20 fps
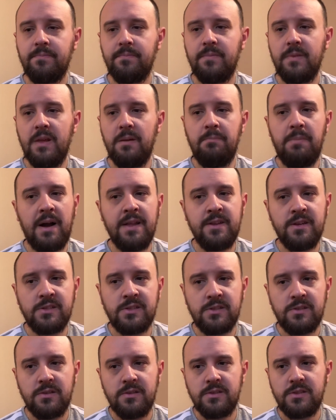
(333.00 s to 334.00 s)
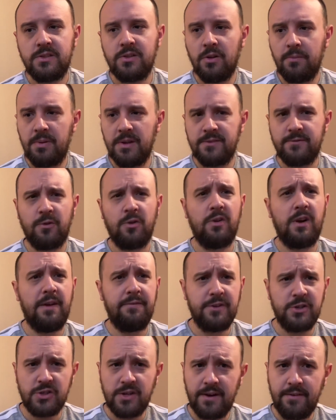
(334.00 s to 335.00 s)
Ibanez still plays for
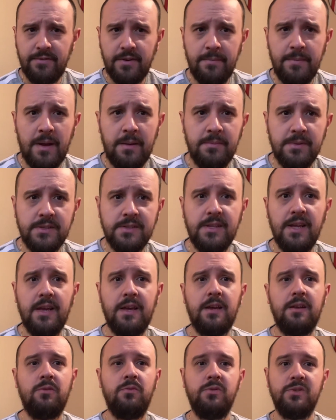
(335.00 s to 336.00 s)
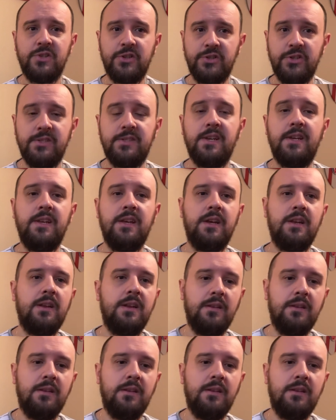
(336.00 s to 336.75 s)
Grafichar, if I'm not mistaken, who's Argentinian.